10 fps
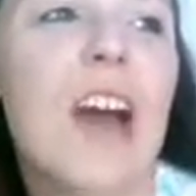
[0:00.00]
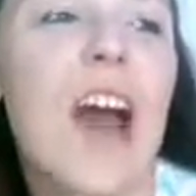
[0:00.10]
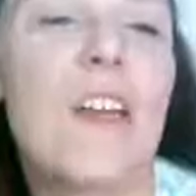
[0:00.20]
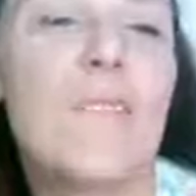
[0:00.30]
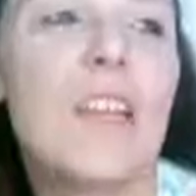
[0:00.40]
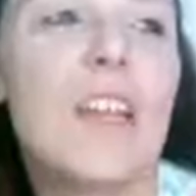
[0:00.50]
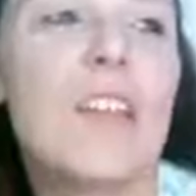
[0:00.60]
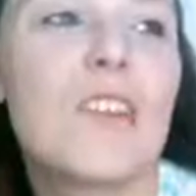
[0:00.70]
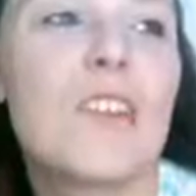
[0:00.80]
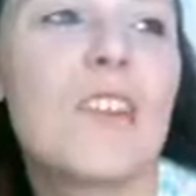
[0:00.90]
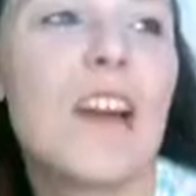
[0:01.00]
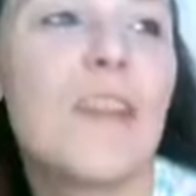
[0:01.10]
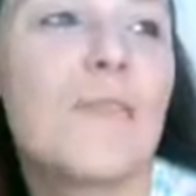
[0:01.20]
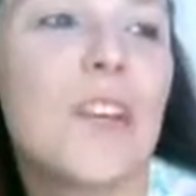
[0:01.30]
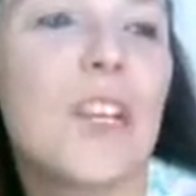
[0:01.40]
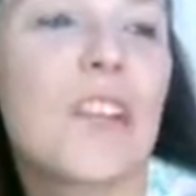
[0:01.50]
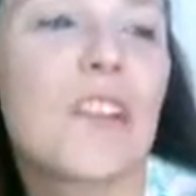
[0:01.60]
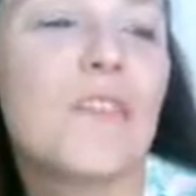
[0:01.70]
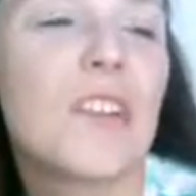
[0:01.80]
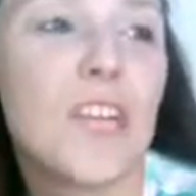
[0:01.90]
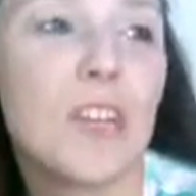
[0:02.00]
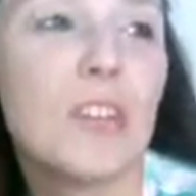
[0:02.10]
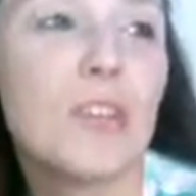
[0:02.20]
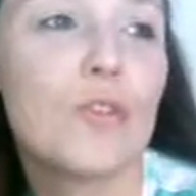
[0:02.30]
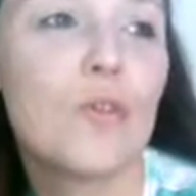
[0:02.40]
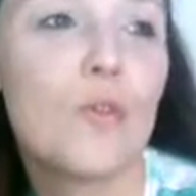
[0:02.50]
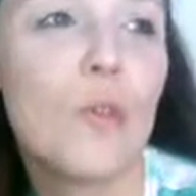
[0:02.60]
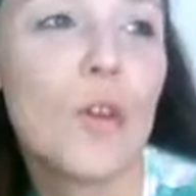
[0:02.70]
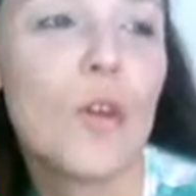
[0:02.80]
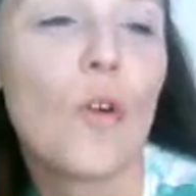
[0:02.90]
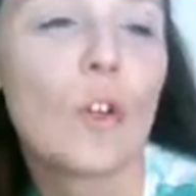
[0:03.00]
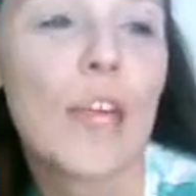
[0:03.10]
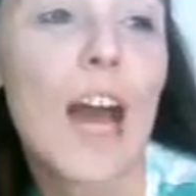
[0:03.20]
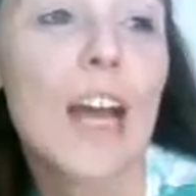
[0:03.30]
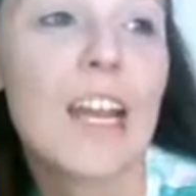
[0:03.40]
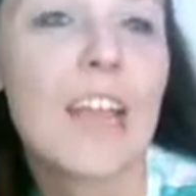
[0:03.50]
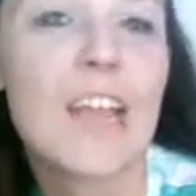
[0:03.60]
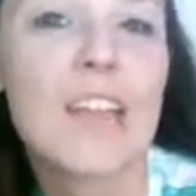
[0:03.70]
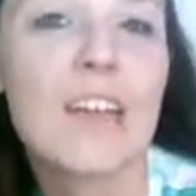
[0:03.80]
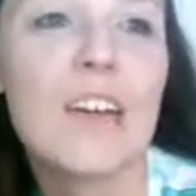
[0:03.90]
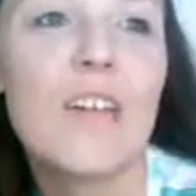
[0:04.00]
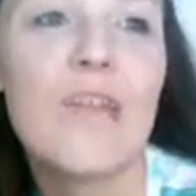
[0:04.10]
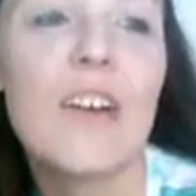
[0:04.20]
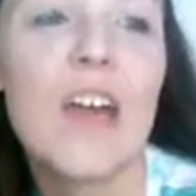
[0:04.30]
I feel like there's a lot of feelings of guilt with holding on to that stuff,